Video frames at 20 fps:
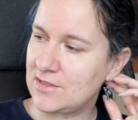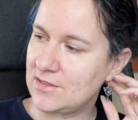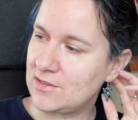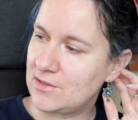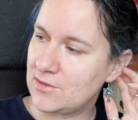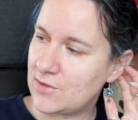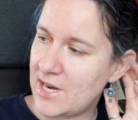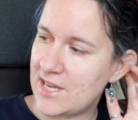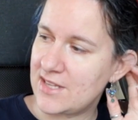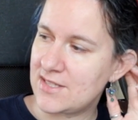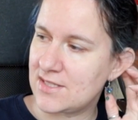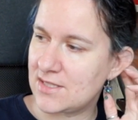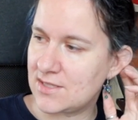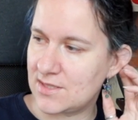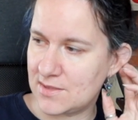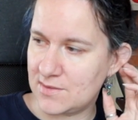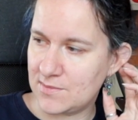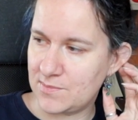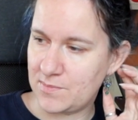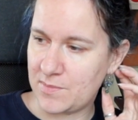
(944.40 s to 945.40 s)

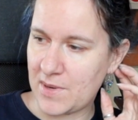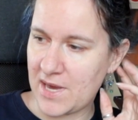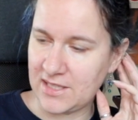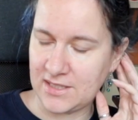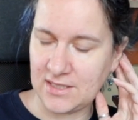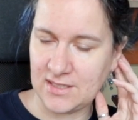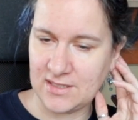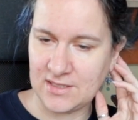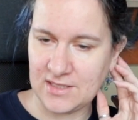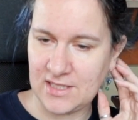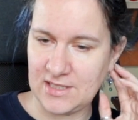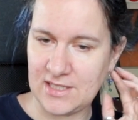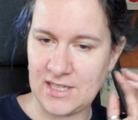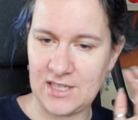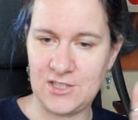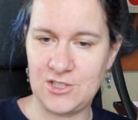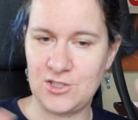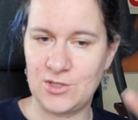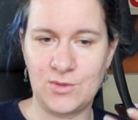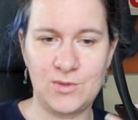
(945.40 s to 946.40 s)
dress pattern that
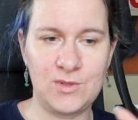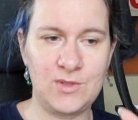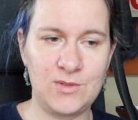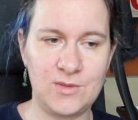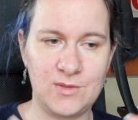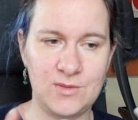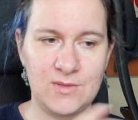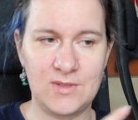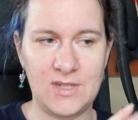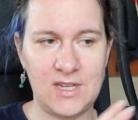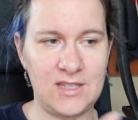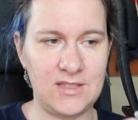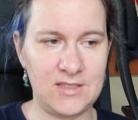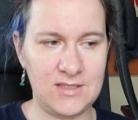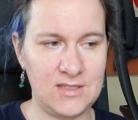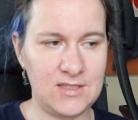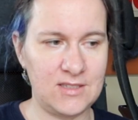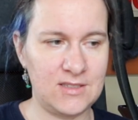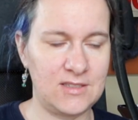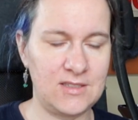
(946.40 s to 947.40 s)
I showed you
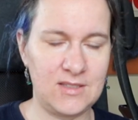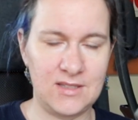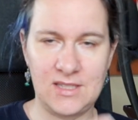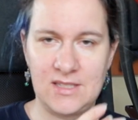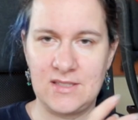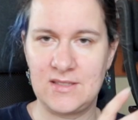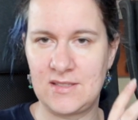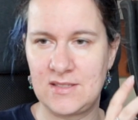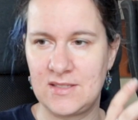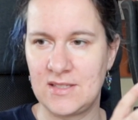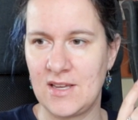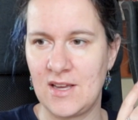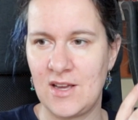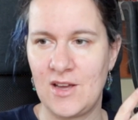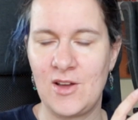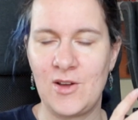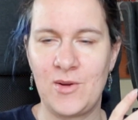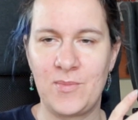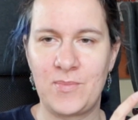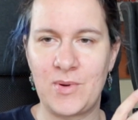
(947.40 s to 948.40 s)
at this
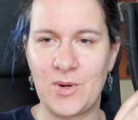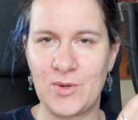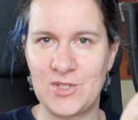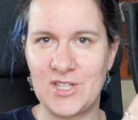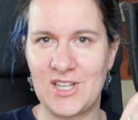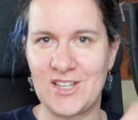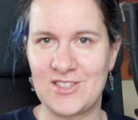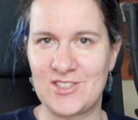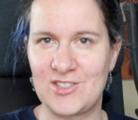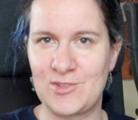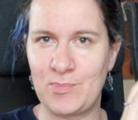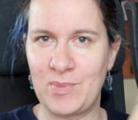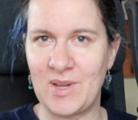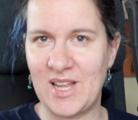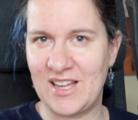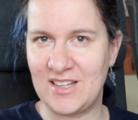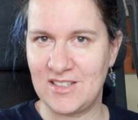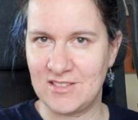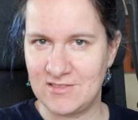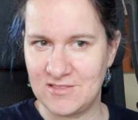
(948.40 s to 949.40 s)
project's
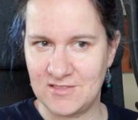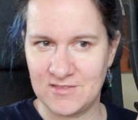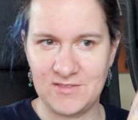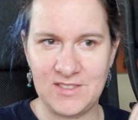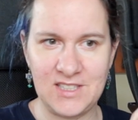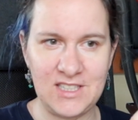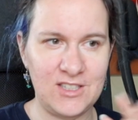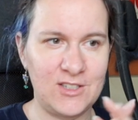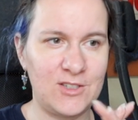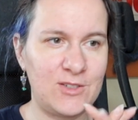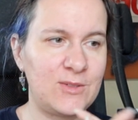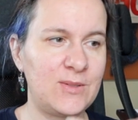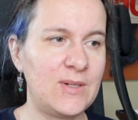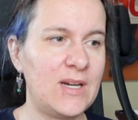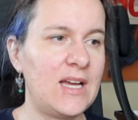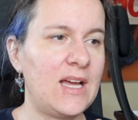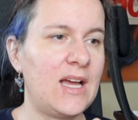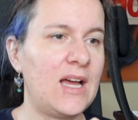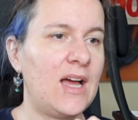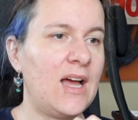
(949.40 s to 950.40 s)
plan video.
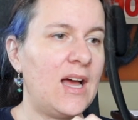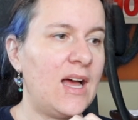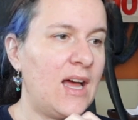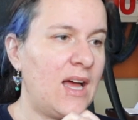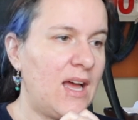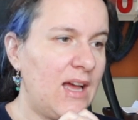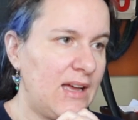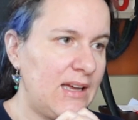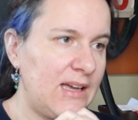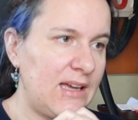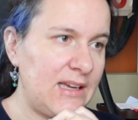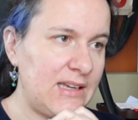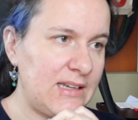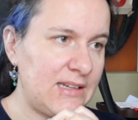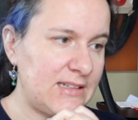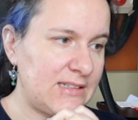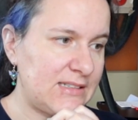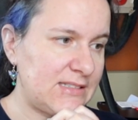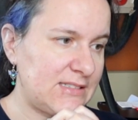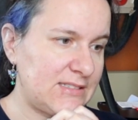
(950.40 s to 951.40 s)

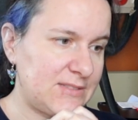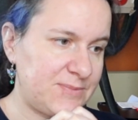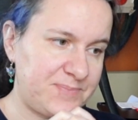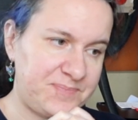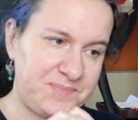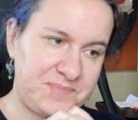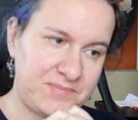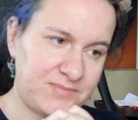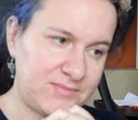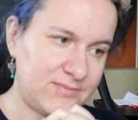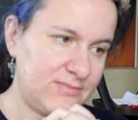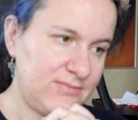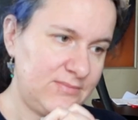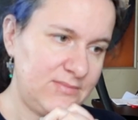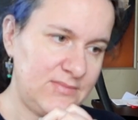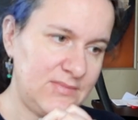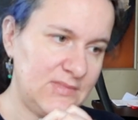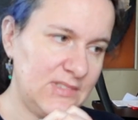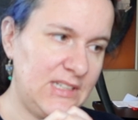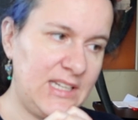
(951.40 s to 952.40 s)
And
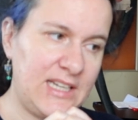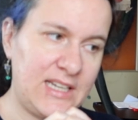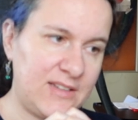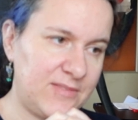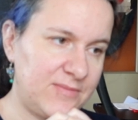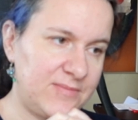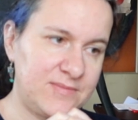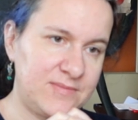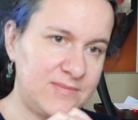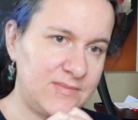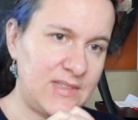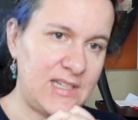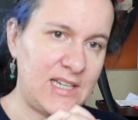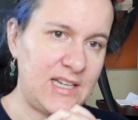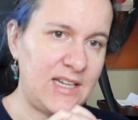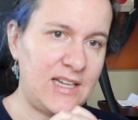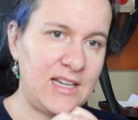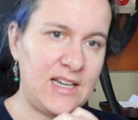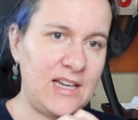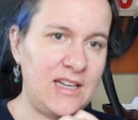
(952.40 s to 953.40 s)
yeah,
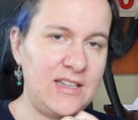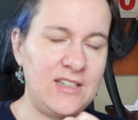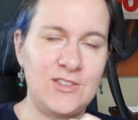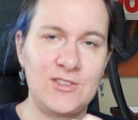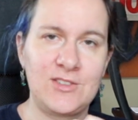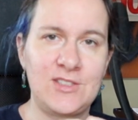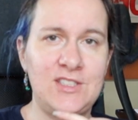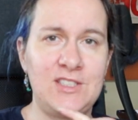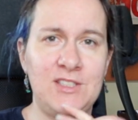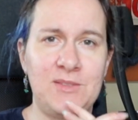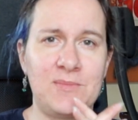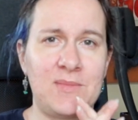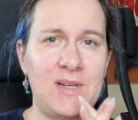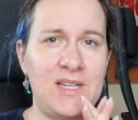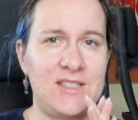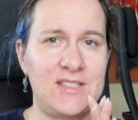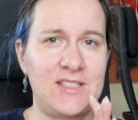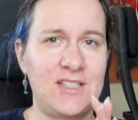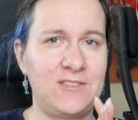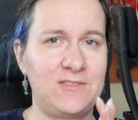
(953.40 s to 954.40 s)
I don't see
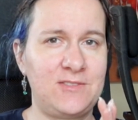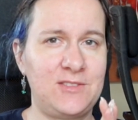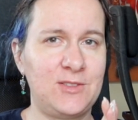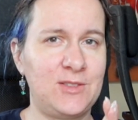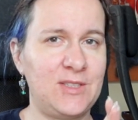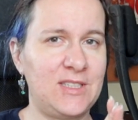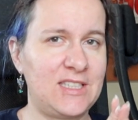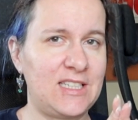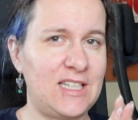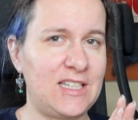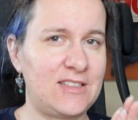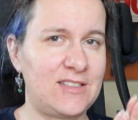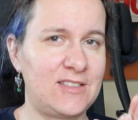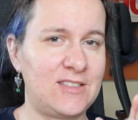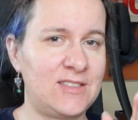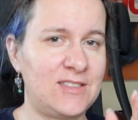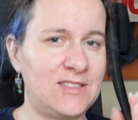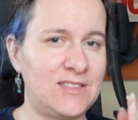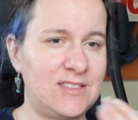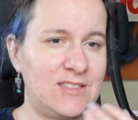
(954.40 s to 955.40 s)
myself doing that
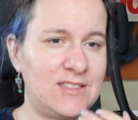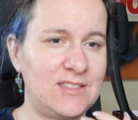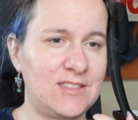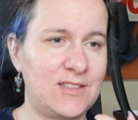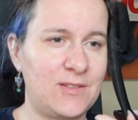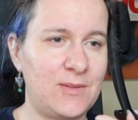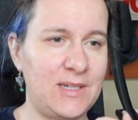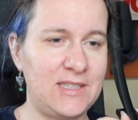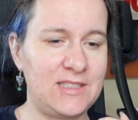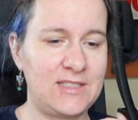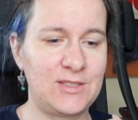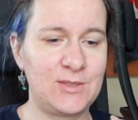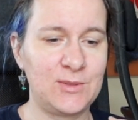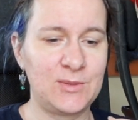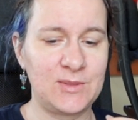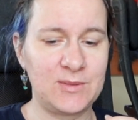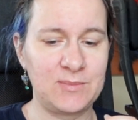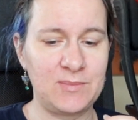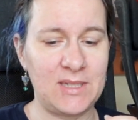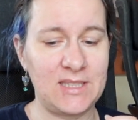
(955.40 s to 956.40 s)
quite
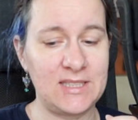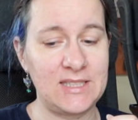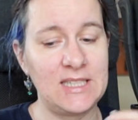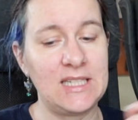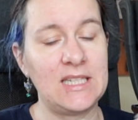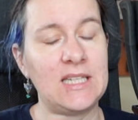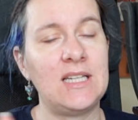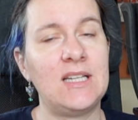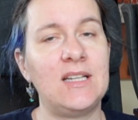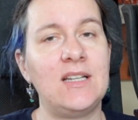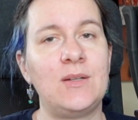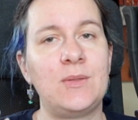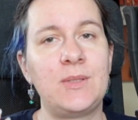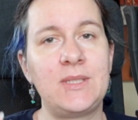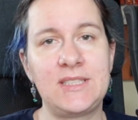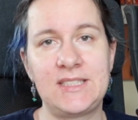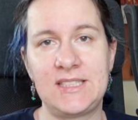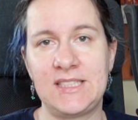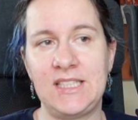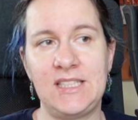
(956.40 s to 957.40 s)
soon, but
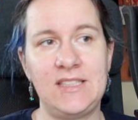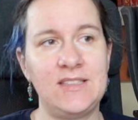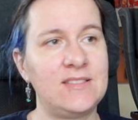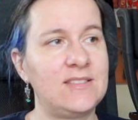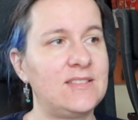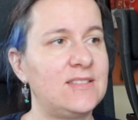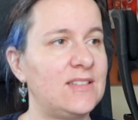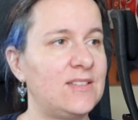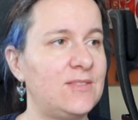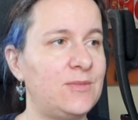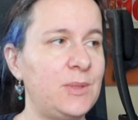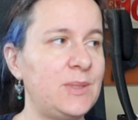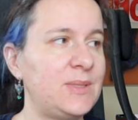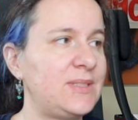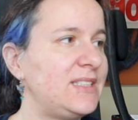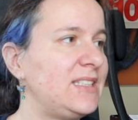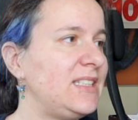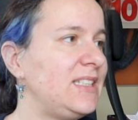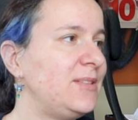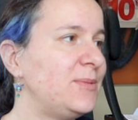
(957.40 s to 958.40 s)
we'll see.
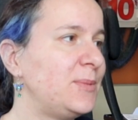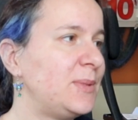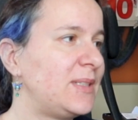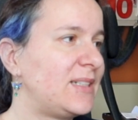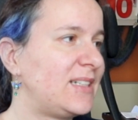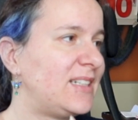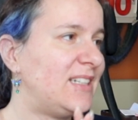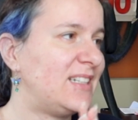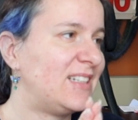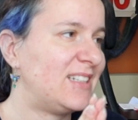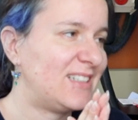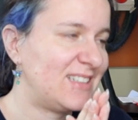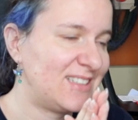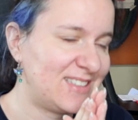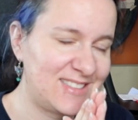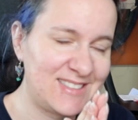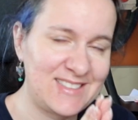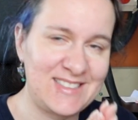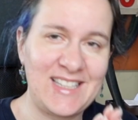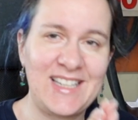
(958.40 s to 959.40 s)
We're
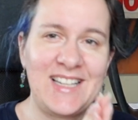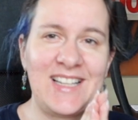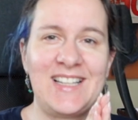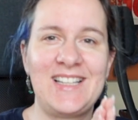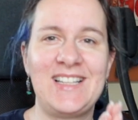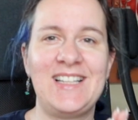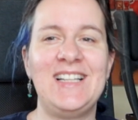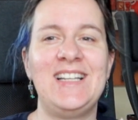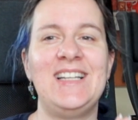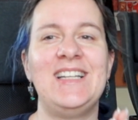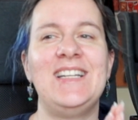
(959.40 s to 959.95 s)
still